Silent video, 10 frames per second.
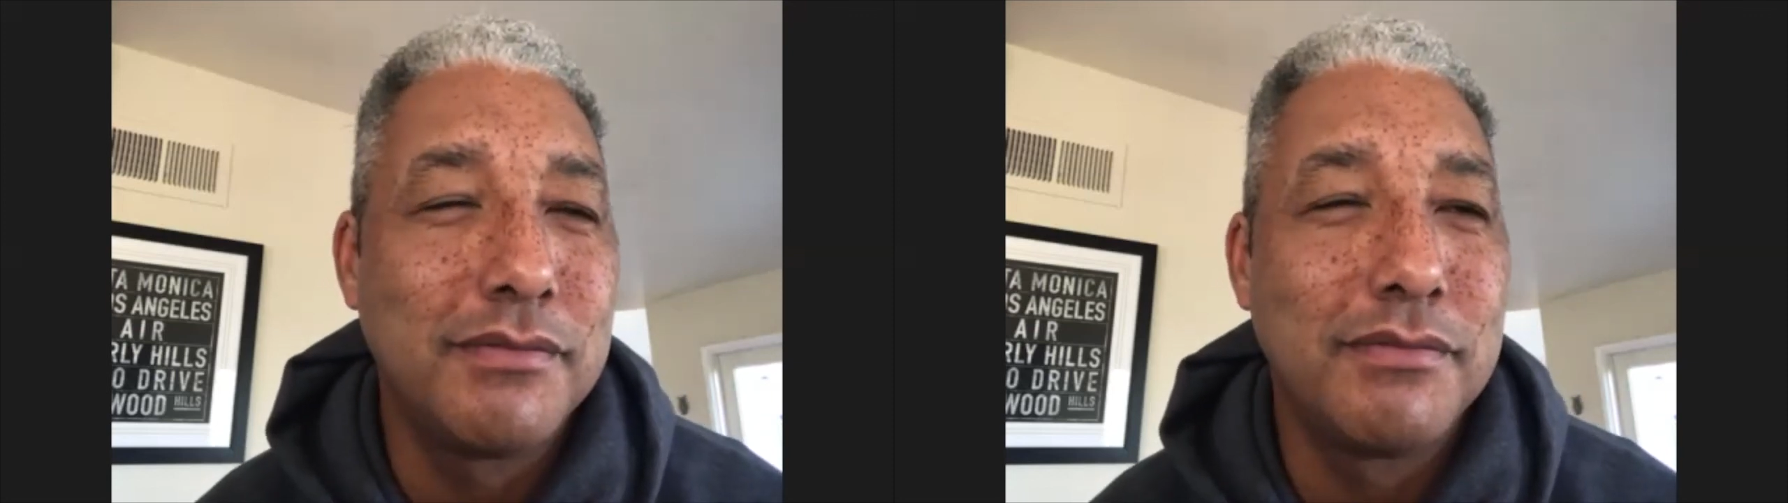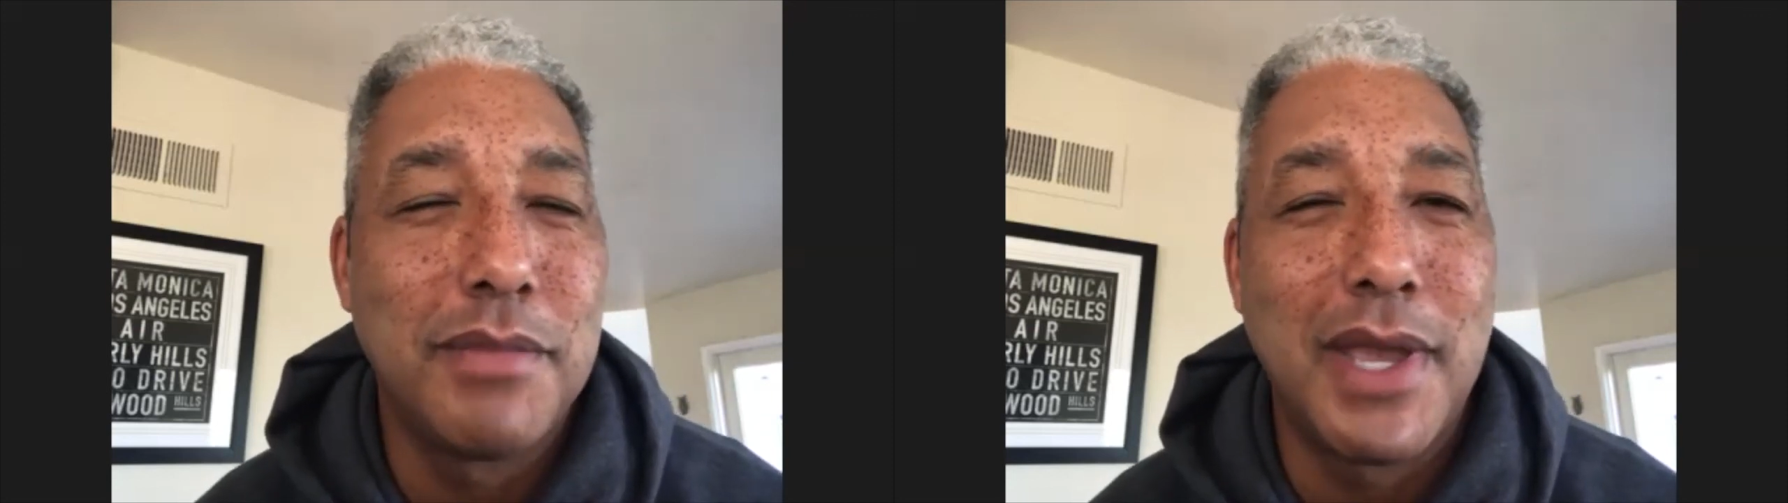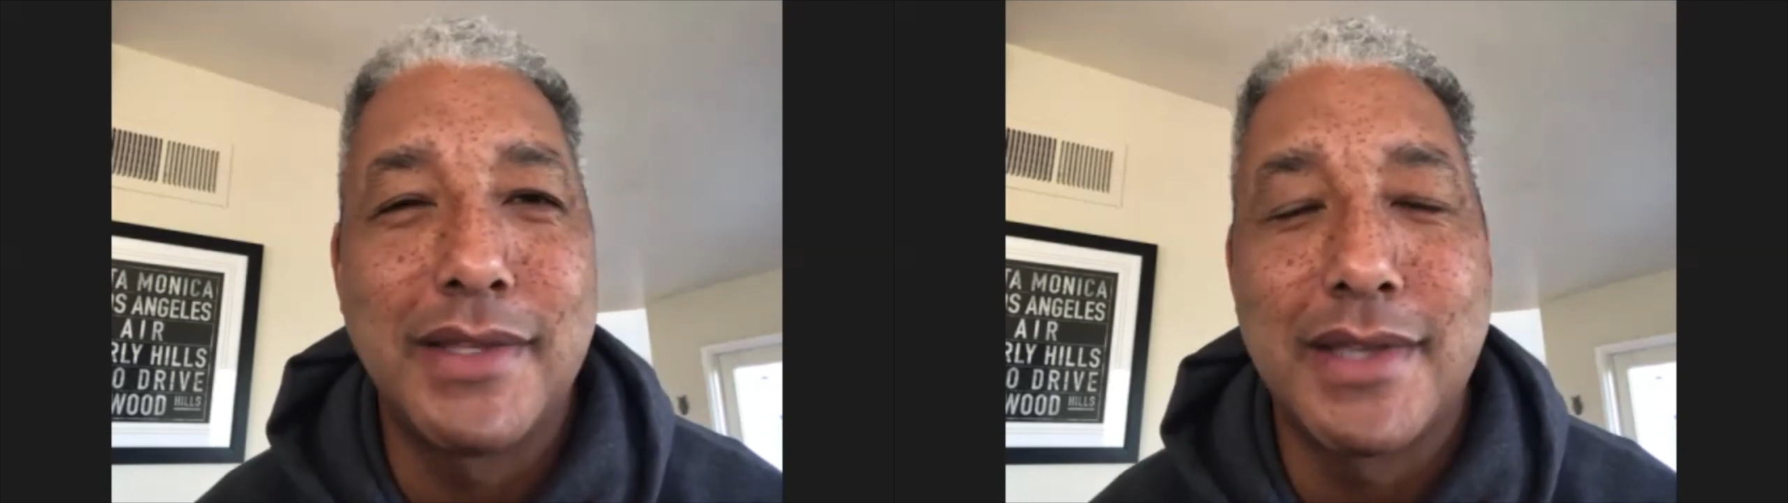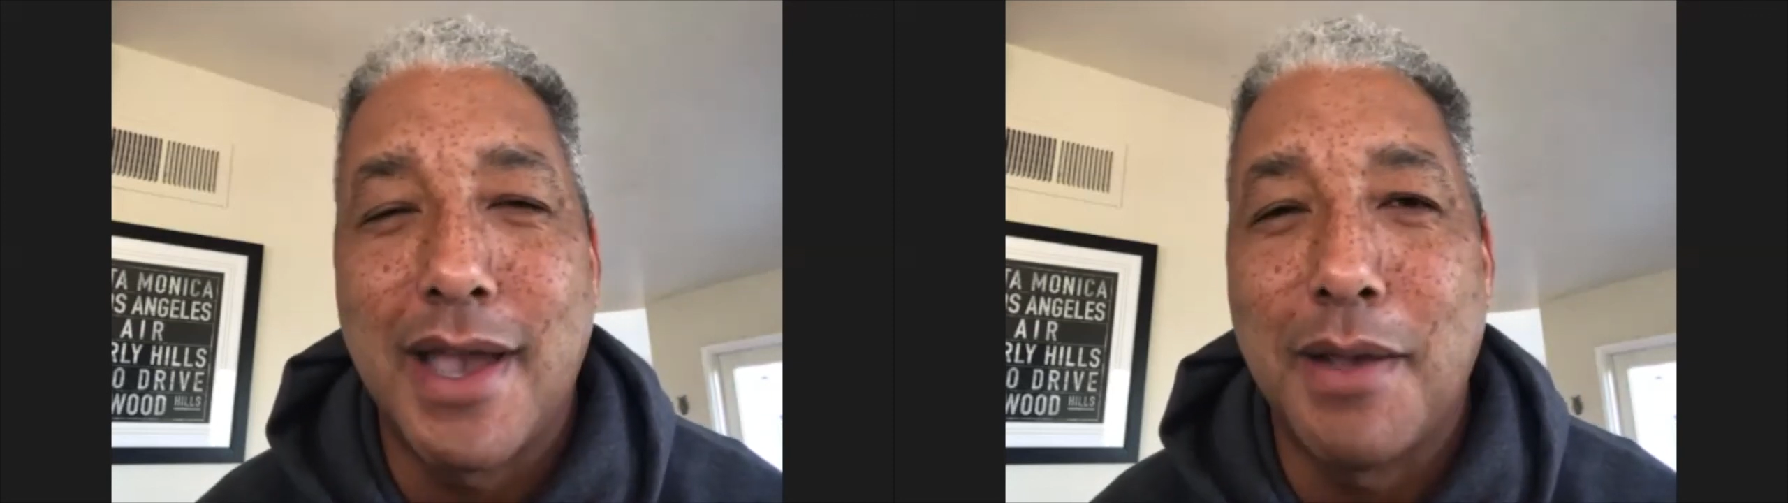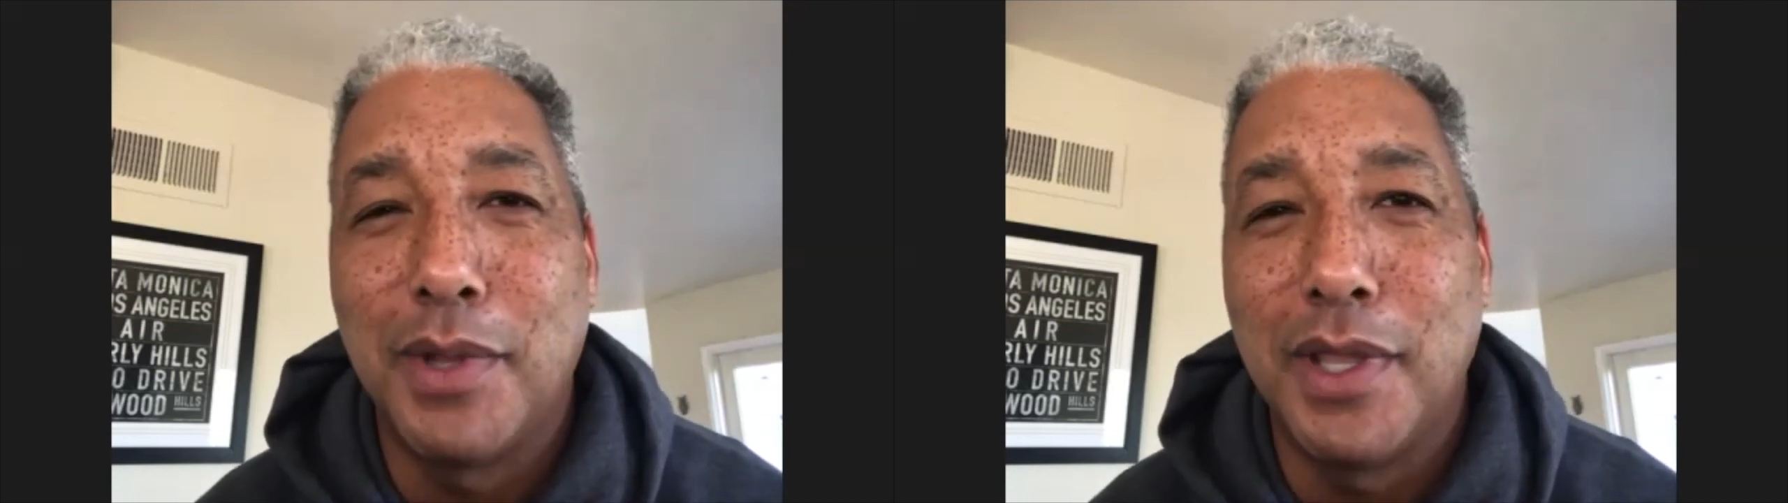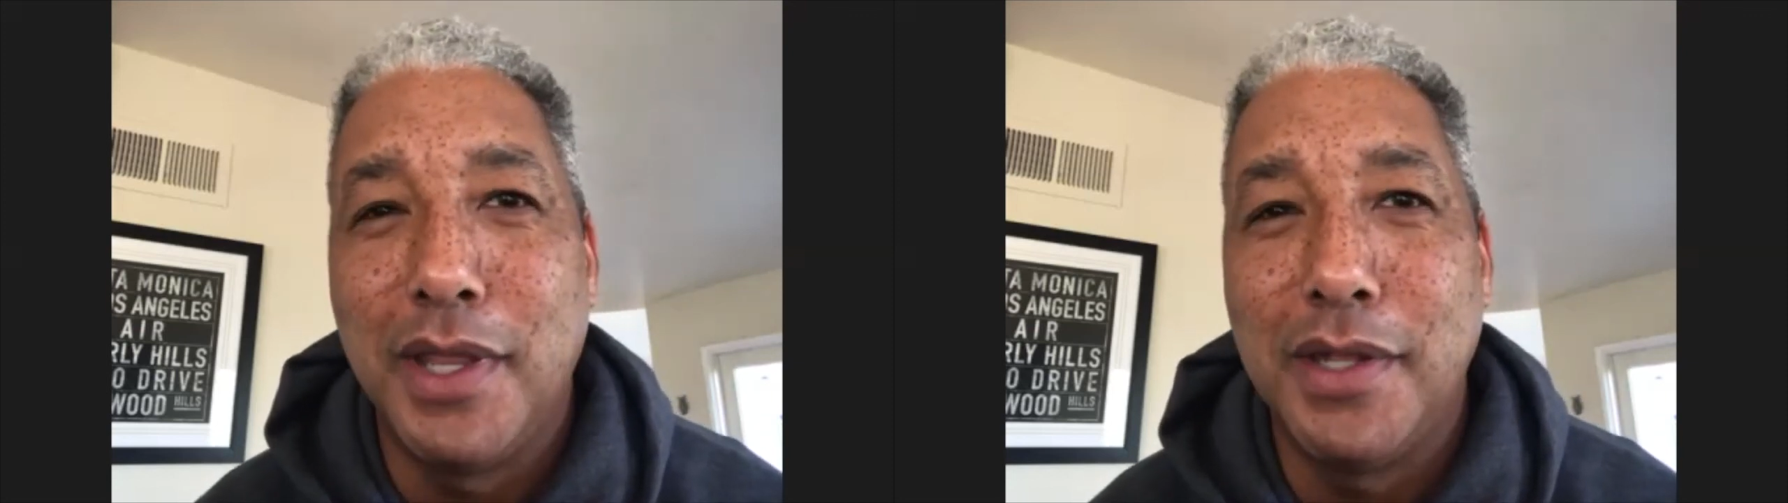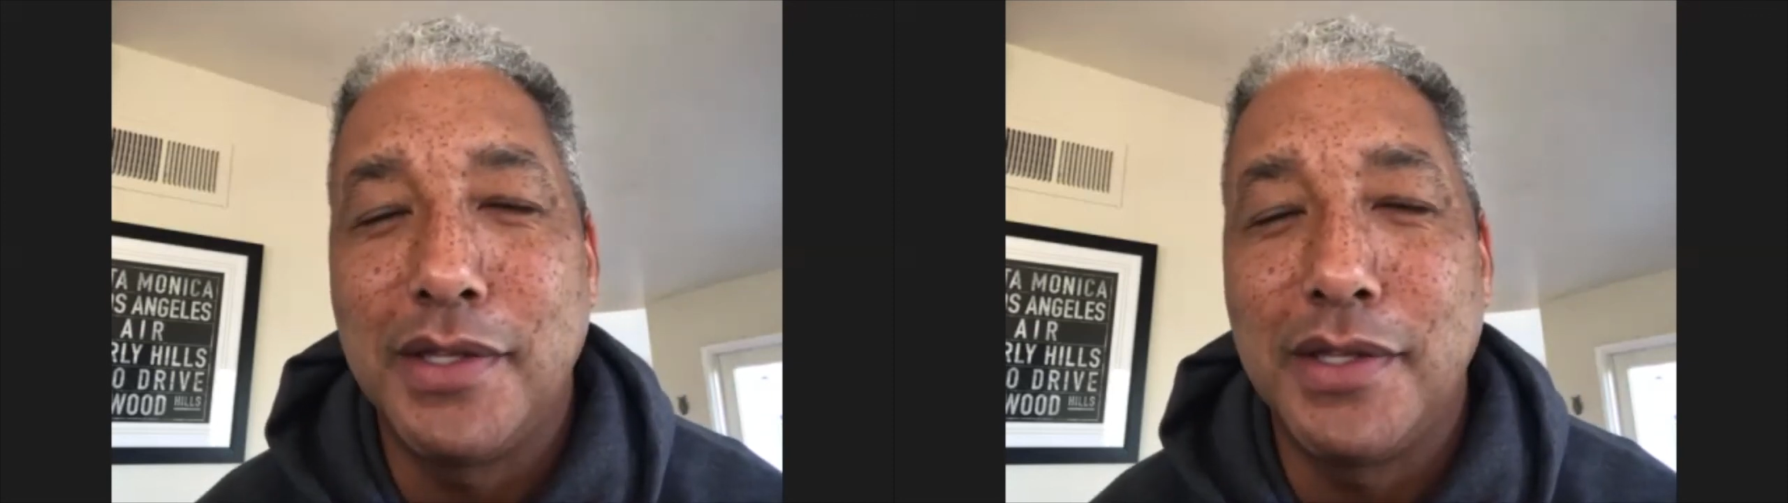Mike Tomlin,